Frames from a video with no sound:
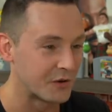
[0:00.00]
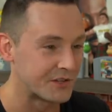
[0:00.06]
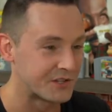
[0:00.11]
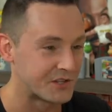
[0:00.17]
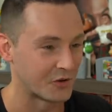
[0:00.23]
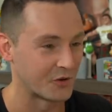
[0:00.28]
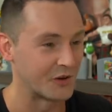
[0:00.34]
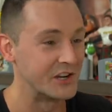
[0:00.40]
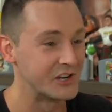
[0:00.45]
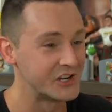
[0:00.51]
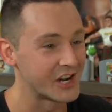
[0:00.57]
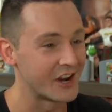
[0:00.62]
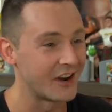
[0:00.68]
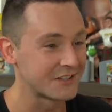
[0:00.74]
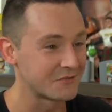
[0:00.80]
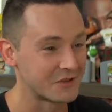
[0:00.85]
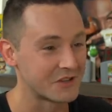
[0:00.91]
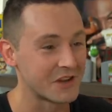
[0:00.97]

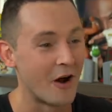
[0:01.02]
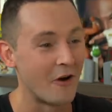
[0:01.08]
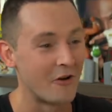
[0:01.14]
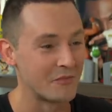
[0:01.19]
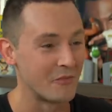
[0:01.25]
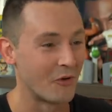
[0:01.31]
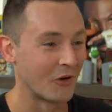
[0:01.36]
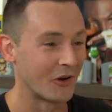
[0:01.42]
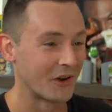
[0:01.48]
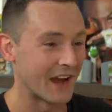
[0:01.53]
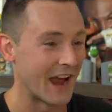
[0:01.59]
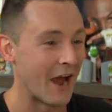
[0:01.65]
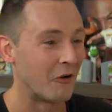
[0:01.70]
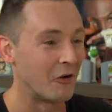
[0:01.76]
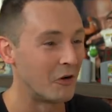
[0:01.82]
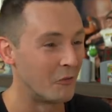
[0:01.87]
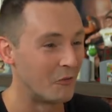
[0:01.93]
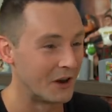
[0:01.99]
screenshots with Collin
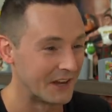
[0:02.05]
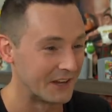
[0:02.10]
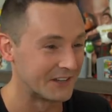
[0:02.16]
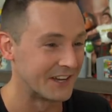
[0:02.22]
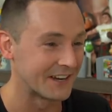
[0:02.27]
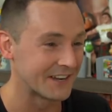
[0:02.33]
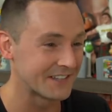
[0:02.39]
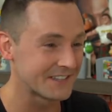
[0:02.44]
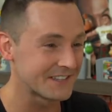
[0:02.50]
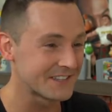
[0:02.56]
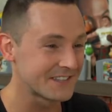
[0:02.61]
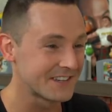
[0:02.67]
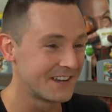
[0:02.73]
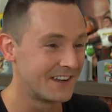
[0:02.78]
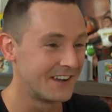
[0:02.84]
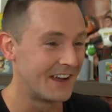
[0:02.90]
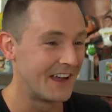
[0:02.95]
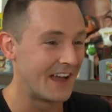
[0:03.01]
Morikawa winning tickets,
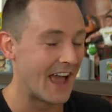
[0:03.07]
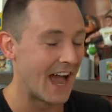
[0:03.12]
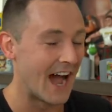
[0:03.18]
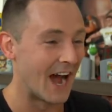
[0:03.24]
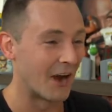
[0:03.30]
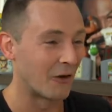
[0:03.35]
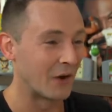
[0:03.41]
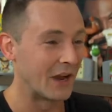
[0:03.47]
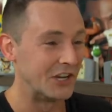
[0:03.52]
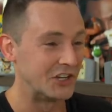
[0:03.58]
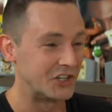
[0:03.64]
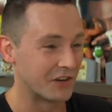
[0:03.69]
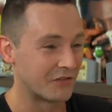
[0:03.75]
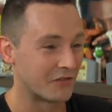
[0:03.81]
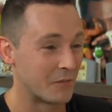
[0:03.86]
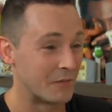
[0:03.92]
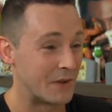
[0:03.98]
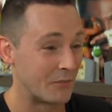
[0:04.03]
uh, ranging
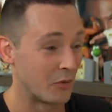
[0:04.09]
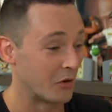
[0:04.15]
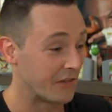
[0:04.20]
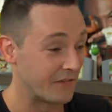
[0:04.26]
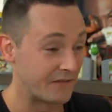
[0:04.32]
from people with